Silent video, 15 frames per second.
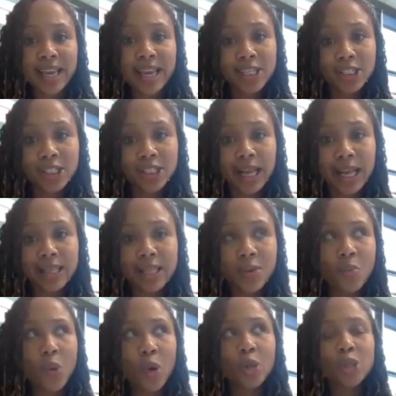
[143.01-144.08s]
agent and
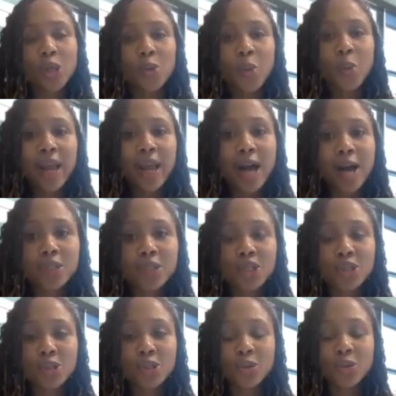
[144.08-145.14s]
then worked her way up
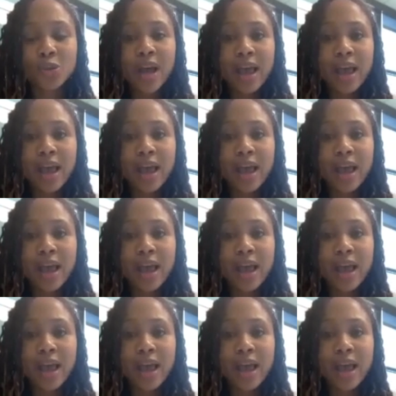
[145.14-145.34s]
to